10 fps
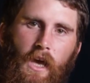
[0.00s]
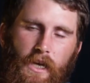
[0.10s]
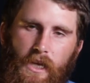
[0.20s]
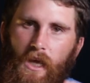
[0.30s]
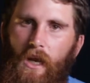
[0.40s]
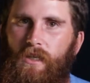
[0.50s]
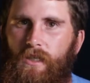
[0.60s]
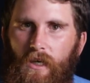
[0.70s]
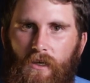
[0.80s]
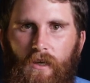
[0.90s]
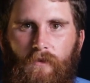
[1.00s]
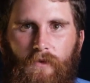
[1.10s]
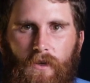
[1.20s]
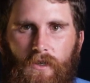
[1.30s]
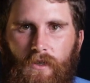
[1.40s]
And a yellowtail
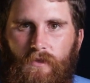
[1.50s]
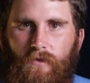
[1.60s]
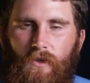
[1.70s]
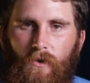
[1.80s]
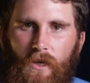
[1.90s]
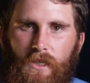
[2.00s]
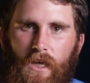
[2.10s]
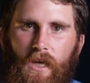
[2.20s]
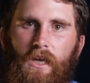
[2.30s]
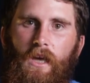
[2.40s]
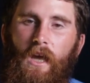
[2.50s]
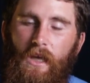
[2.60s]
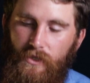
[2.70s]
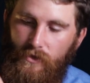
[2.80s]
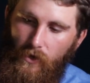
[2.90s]
kingfish, as we call it here,
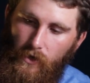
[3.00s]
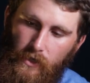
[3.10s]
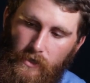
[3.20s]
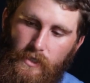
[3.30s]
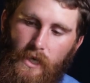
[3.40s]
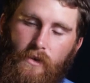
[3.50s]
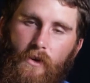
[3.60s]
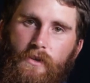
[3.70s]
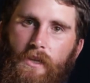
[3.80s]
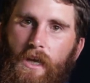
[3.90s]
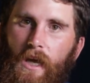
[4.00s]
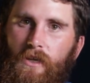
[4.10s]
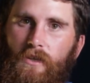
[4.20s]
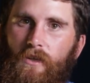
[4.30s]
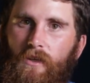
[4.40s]
is not going to say no to that
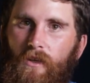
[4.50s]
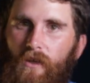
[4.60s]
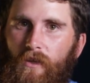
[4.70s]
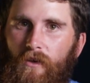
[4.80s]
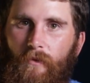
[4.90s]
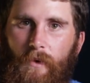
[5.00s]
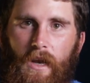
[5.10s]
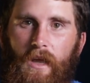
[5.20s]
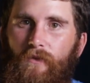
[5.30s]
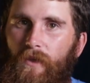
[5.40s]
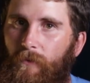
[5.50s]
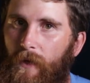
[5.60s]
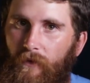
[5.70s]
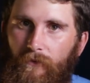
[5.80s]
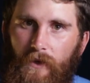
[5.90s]
action. No matter if they're
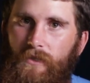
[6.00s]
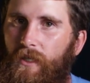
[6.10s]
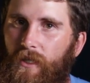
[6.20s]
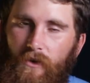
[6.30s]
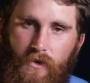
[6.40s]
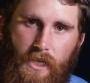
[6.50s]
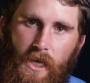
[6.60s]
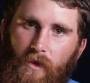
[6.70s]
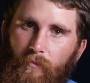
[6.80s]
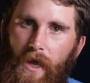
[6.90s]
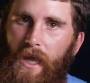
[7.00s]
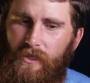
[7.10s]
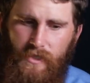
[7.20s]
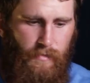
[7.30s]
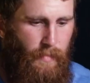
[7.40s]
being fussy, they're not taking
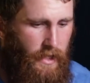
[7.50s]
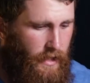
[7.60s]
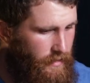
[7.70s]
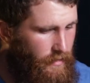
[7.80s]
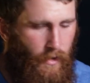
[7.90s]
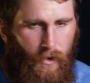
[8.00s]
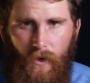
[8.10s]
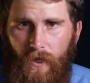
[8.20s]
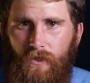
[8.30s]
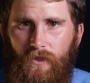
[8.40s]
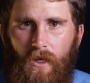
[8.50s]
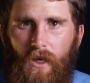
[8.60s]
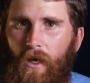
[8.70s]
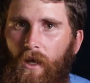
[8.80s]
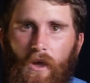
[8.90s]
baits, spinners, lures,
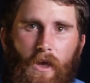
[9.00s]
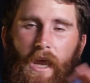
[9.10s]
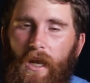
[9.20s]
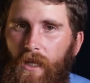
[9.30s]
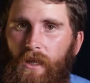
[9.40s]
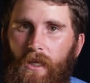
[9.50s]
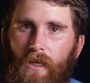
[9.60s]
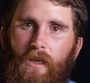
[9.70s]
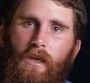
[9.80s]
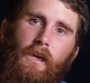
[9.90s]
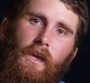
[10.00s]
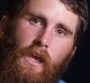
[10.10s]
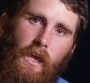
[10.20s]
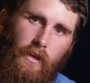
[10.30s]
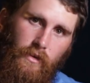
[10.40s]
anything.
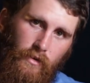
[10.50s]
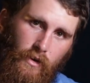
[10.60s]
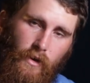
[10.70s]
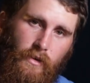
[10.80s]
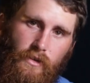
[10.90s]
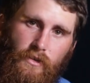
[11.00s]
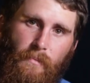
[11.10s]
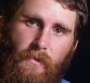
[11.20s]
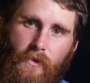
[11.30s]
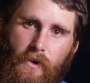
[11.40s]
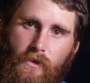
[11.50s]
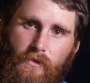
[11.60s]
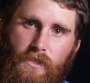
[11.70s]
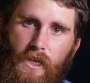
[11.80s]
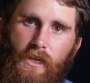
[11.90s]
You go and you drop a
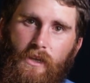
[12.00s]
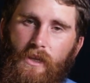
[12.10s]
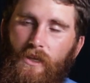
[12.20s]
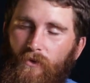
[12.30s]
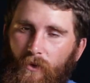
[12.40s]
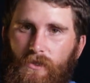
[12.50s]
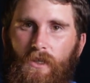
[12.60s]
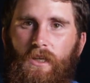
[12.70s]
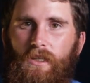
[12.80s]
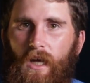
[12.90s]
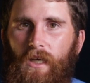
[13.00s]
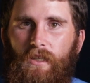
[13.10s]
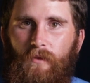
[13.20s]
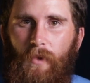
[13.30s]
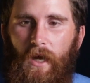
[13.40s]
vertical jig, that's always going to entice
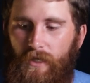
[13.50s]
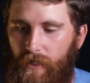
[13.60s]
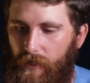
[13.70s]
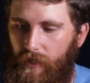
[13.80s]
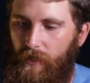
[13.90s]
that bite.